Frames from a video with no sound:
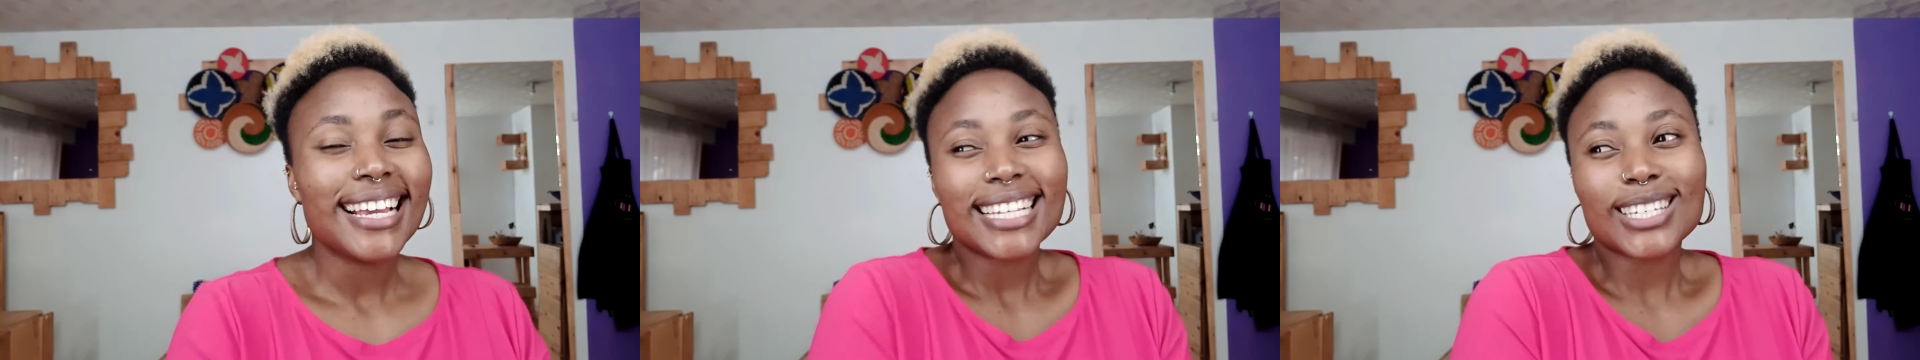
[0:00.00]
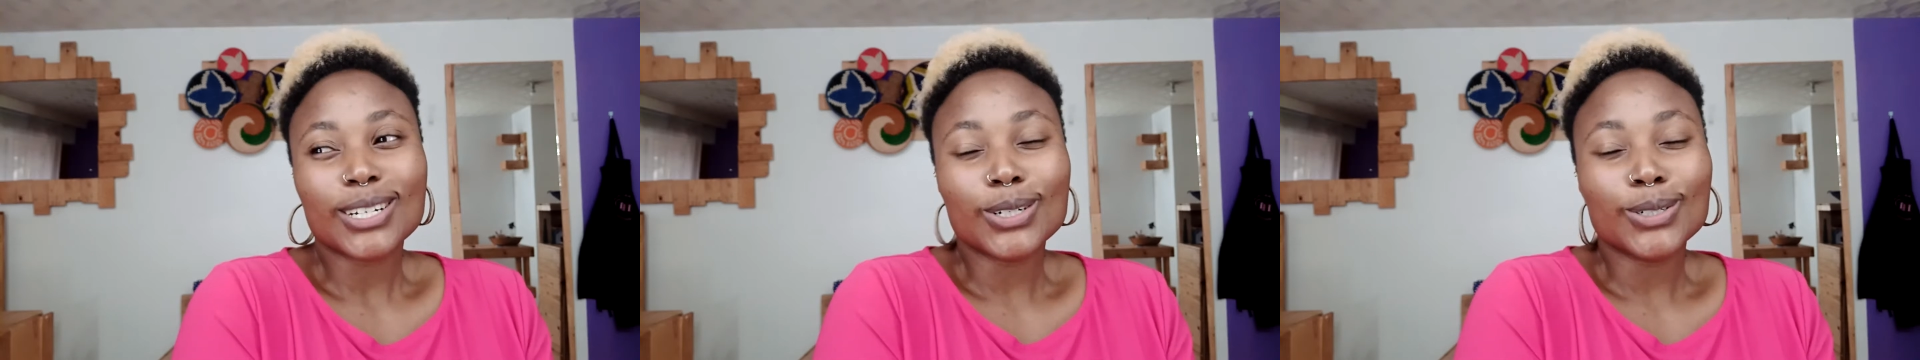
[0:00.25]

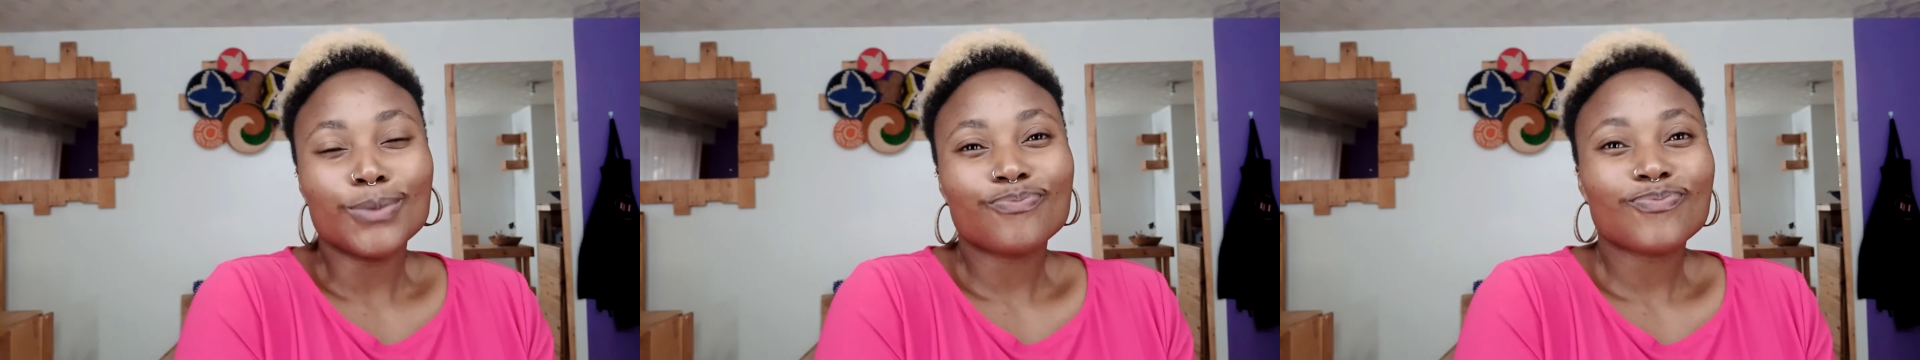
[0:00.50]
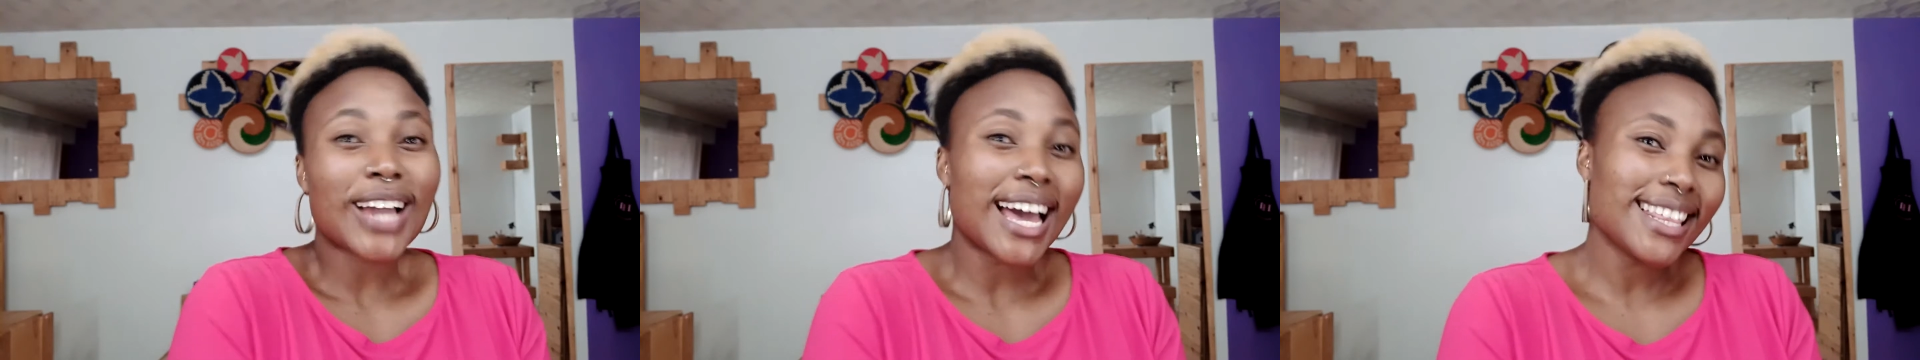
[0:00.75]
So
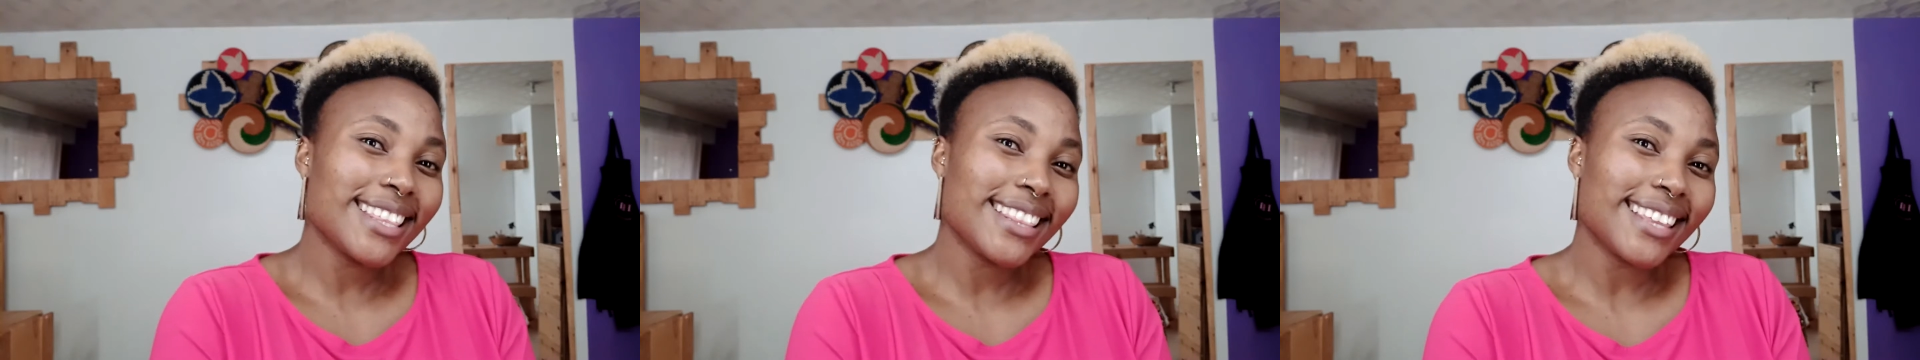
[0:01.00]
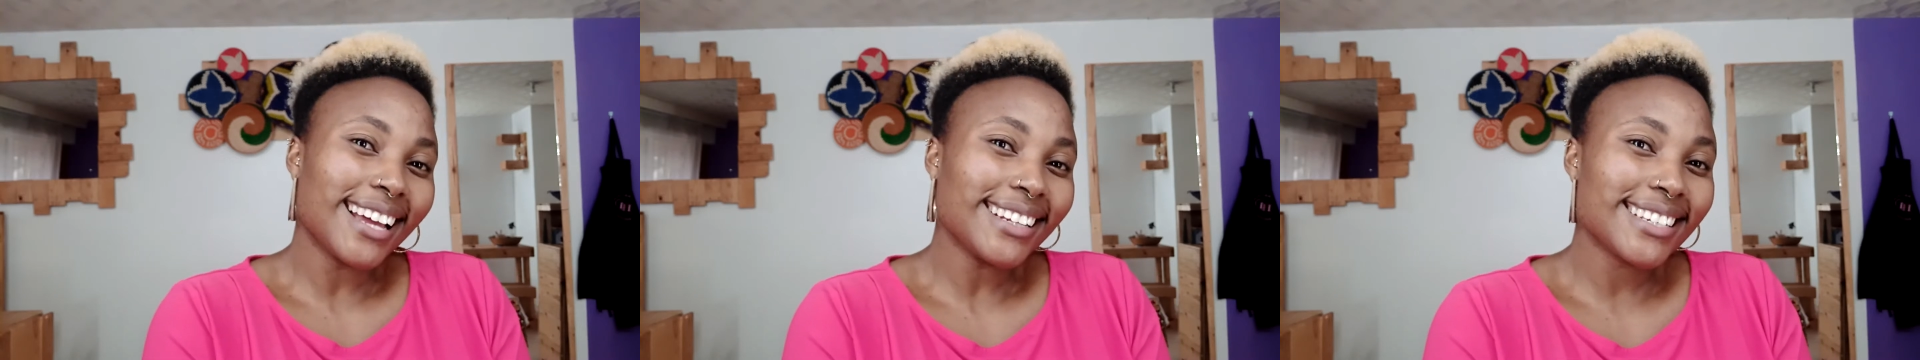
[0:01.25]
other than
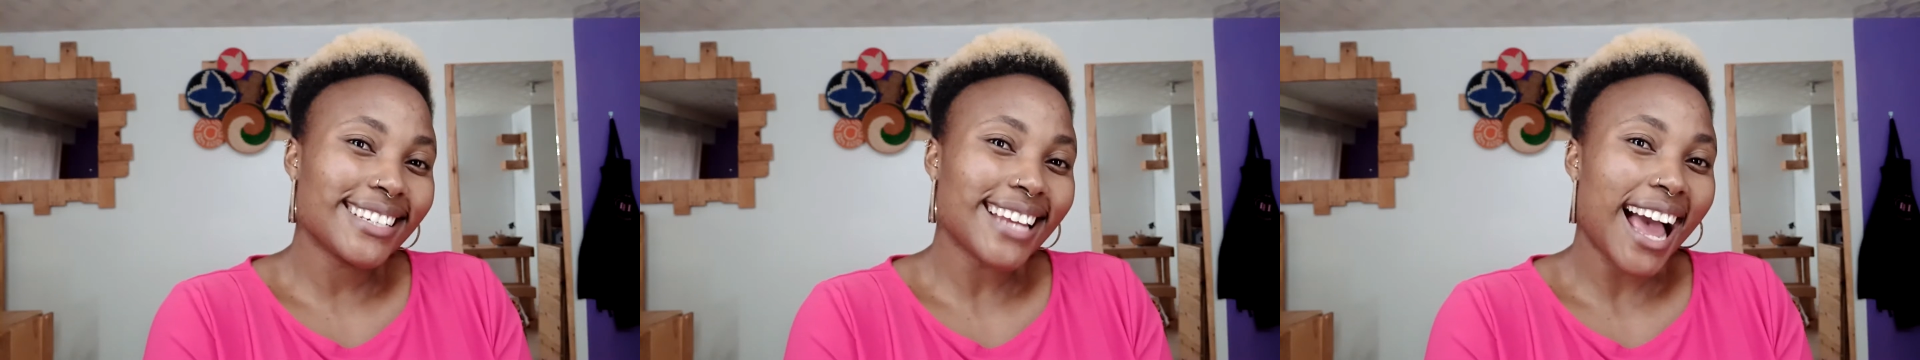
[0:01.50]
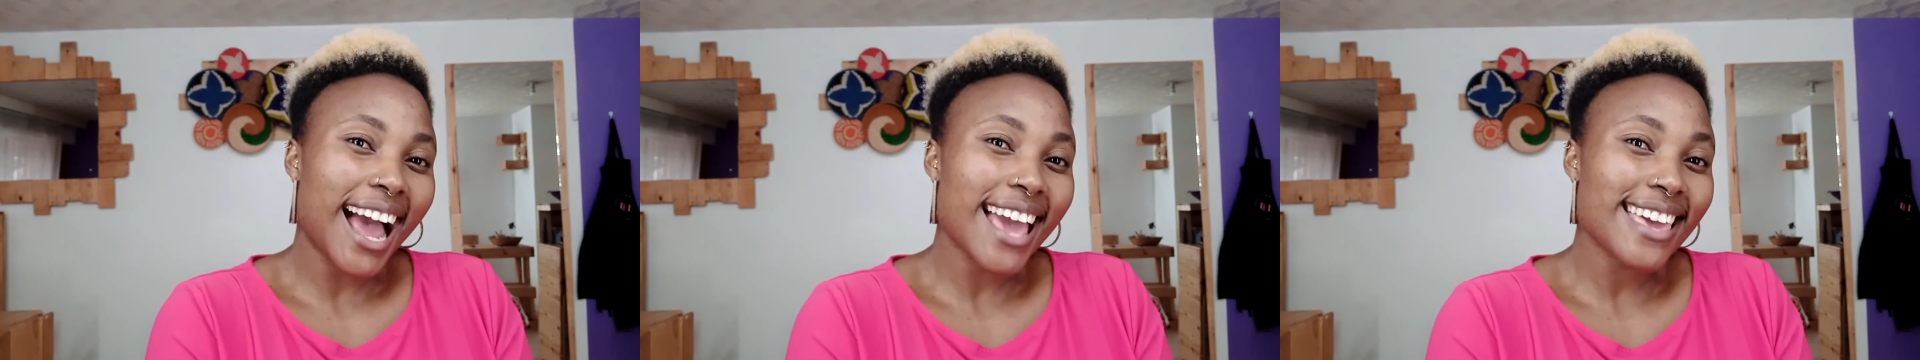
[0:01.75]
that,
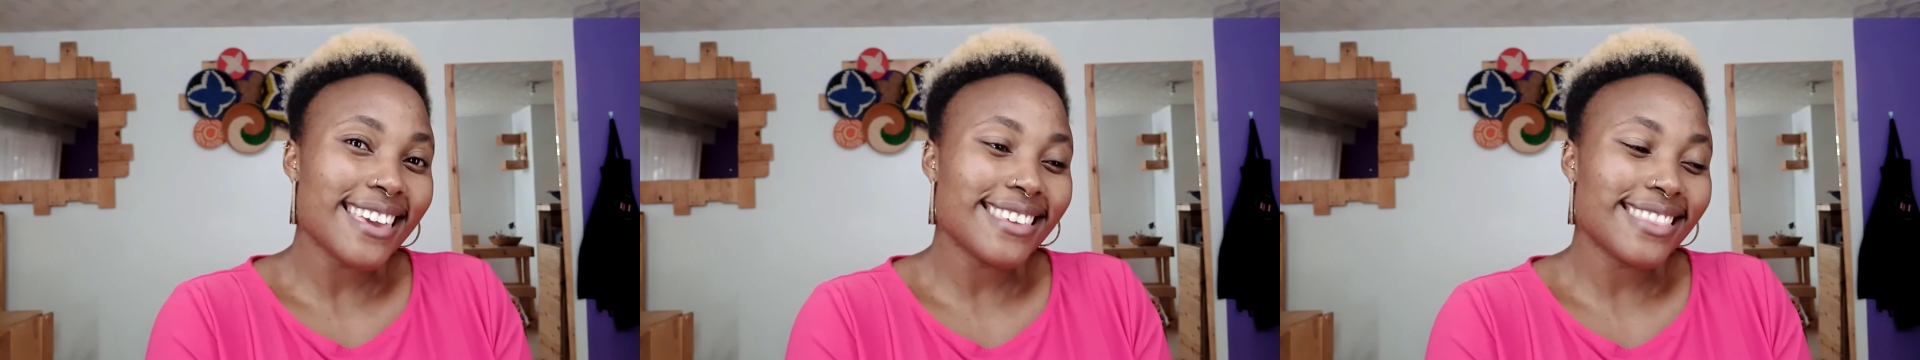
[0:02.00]
I